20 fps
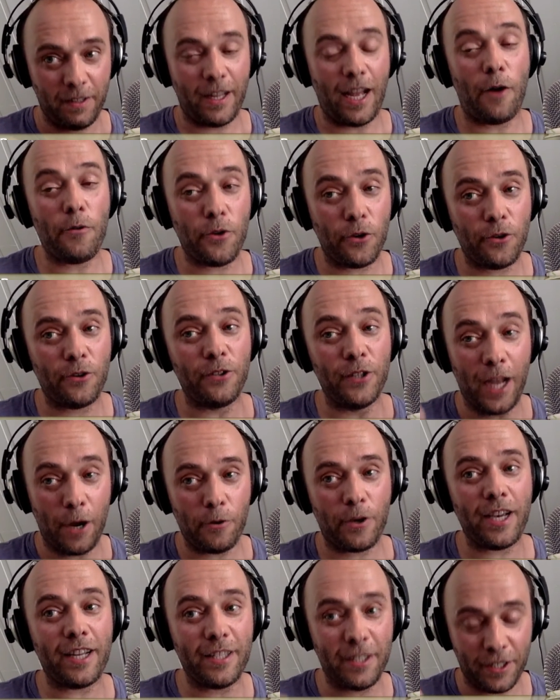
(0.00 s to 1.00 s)
Now you
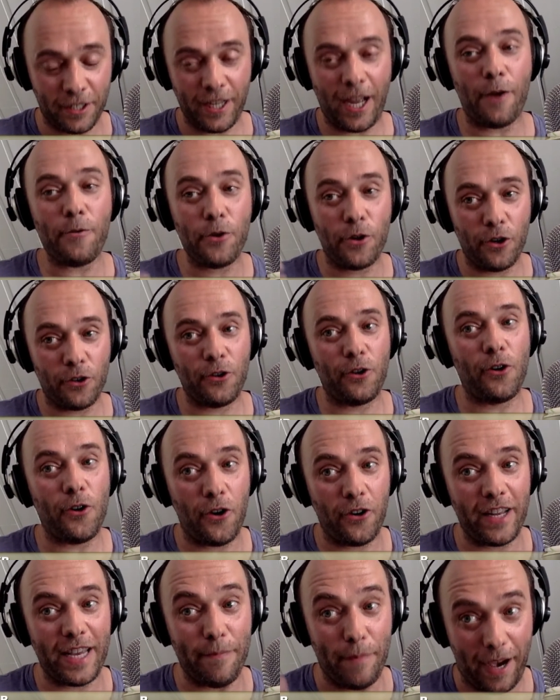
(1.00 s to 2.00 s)
now kids now you're gonna
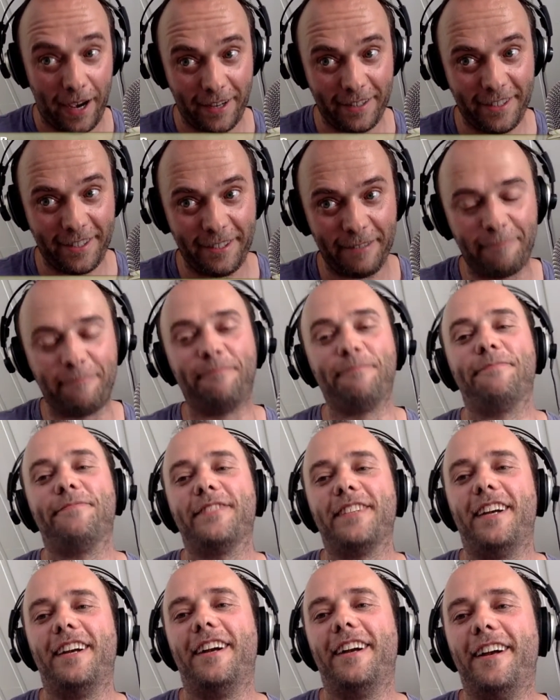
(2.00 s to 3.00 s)
learn Emacs.
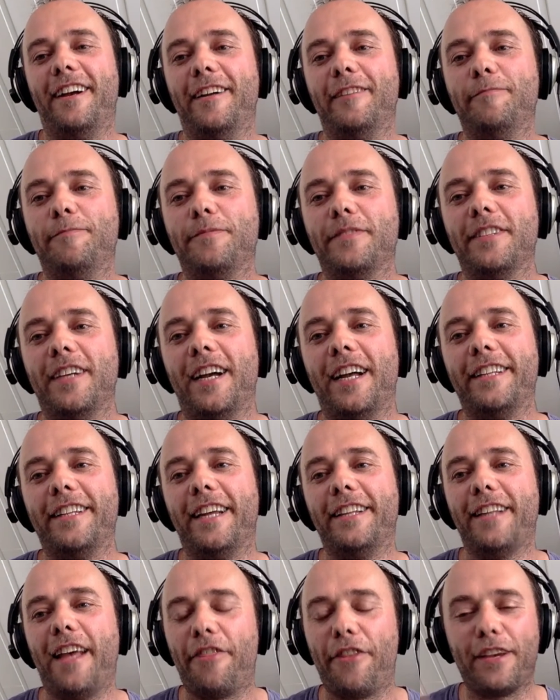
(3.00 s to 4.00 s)
Uh, nice. And
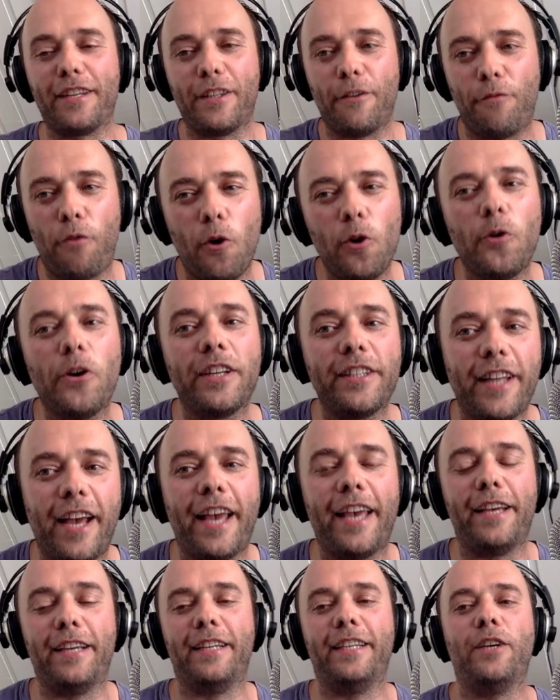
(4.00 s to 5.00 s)
then I think the following
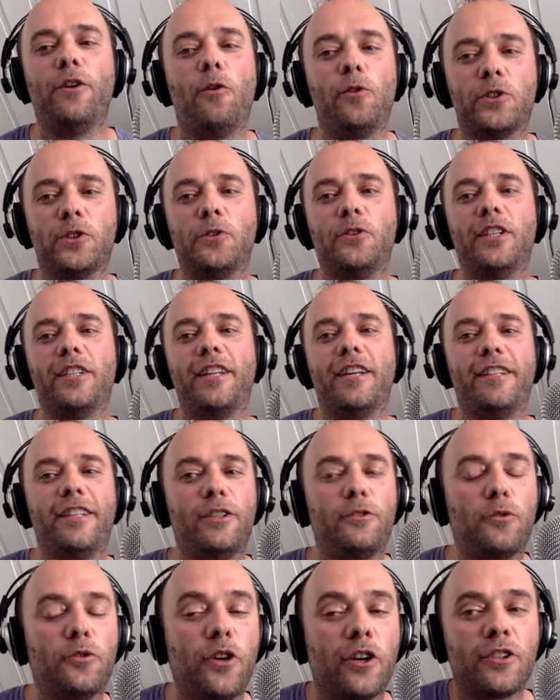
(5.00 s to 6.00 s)
day he also did an
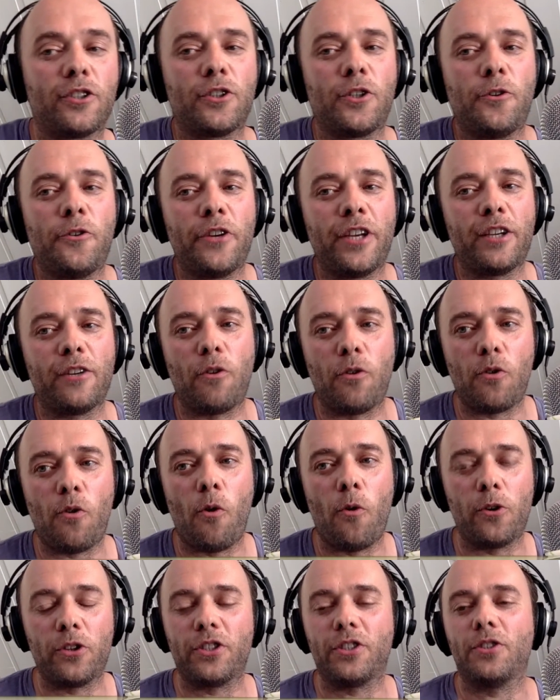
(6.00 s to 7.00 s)
introductory
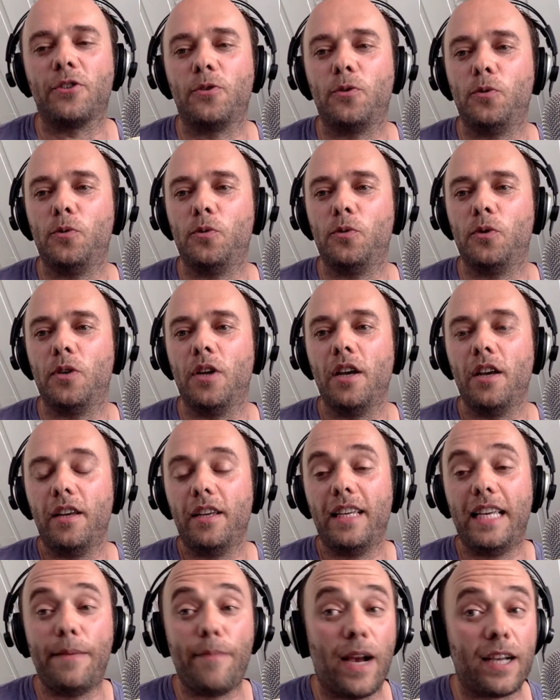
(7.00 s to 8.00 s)
course to
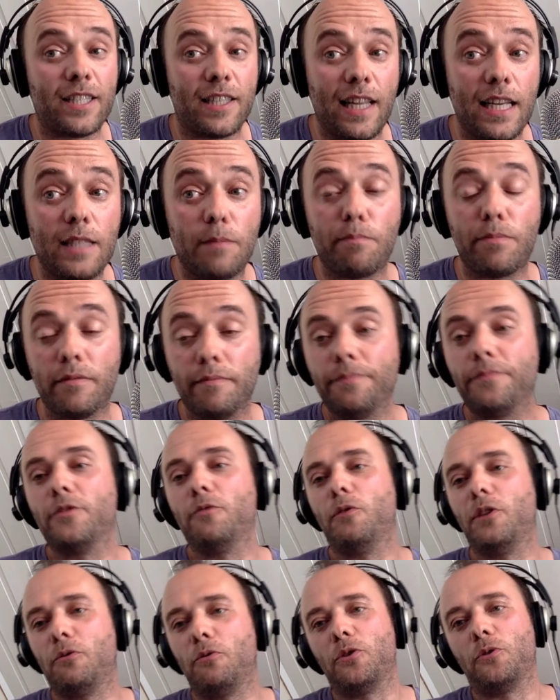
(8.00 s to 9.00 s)
Emacs Lisp,
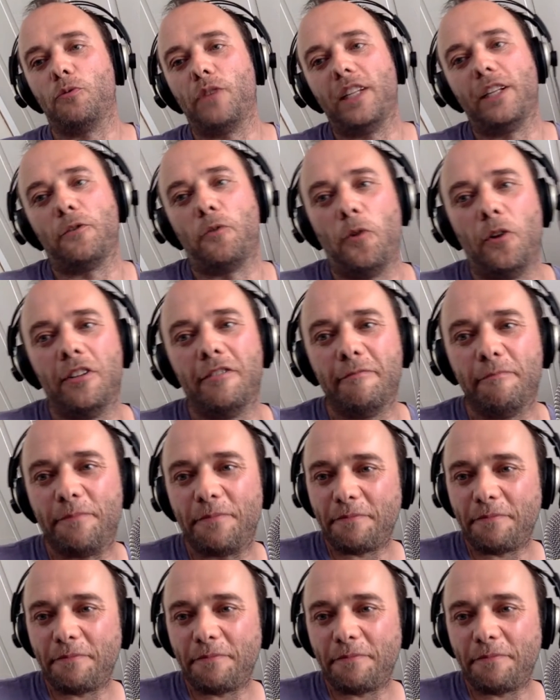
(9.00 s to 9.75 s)
which was really cool.